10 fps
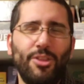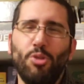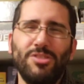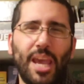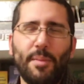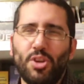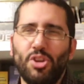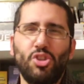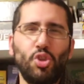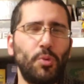those games
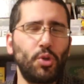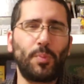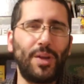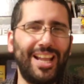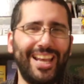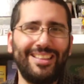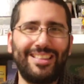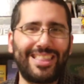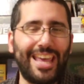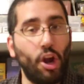are super duper
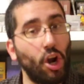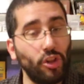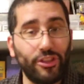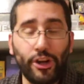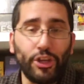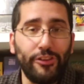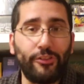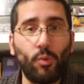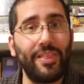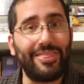light. They are they're good
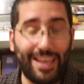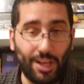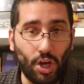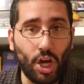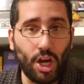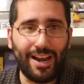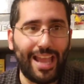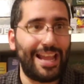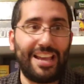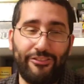for what they are,
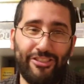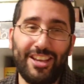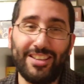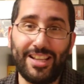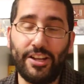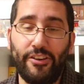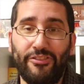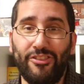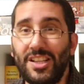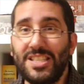and I think that they're
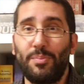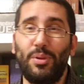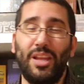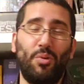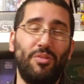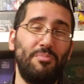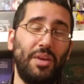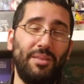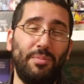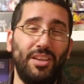fun to play with
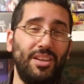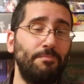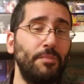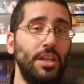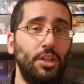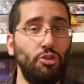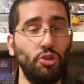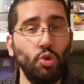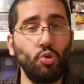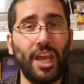maybe
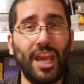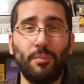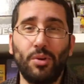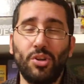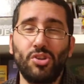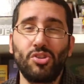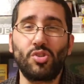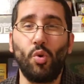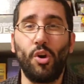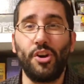new
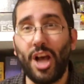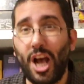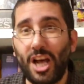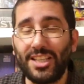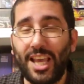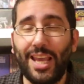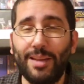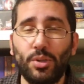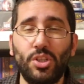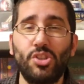gamers or
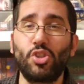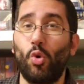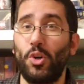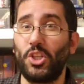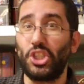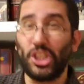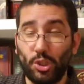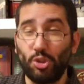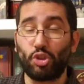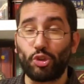non-gamers or
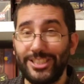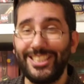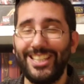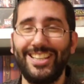children.